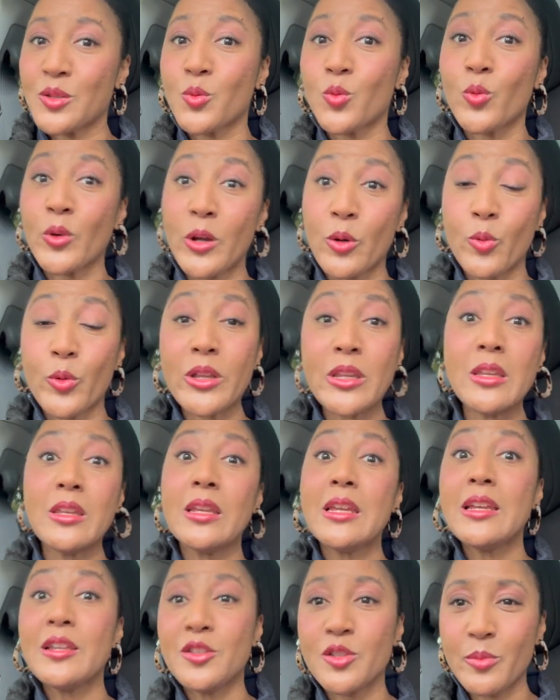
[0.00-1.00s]
where we
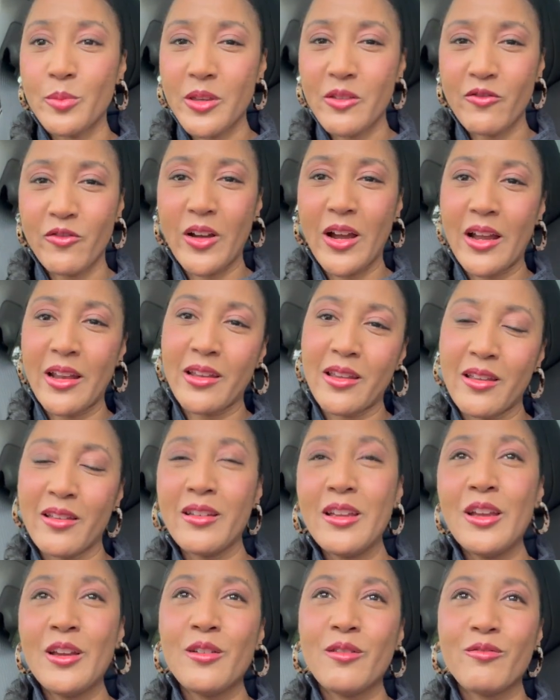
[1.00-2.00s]
need to be
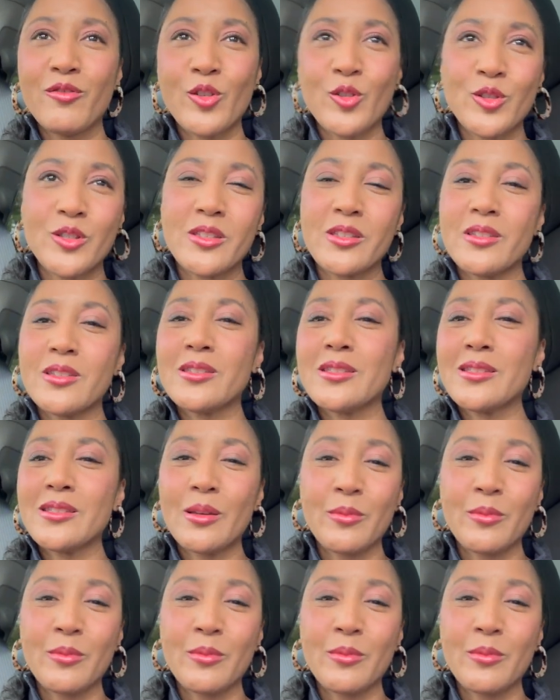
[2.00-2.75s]
fighting versus